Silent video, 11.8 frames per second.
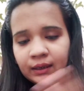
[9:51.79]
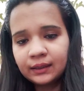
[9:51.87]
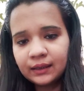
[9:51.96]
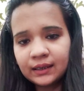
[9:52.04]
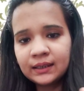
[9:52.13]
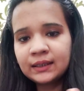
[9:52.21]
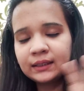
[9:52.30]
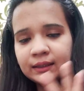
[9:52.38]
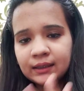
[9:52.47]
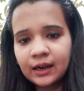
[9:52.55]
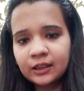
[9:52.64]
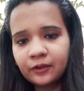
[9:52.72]
That is, these
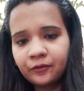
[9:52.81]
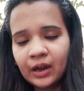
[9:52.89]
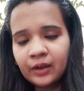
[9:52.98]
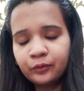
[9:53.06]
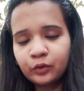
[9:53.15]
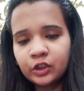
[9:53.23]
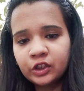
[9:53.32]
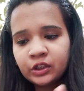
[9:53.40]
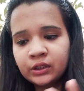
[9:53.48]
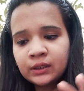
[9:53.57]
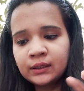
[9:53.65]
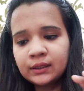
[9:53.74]
are the 5
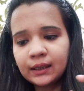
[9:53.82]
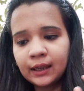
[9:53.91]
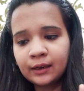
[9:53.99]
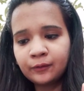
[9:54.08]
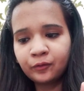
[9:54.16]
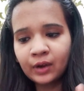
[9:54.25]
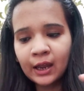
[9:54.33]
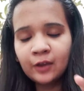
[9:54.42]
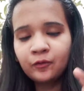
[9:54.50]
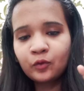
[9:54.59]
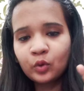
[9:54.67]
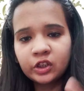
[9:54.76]
questions, and
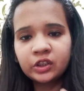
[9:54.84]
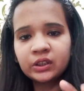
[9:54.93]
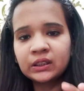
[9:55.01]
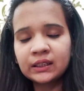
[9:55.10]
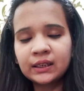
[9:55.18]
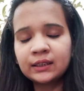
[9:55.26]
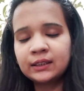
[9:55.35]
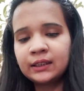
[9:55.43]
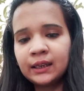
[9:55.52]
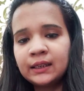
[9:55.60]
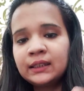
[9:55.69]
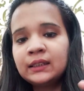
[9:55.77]
5 questions
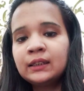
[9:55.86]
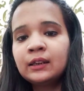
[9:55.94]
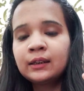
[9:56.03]
contain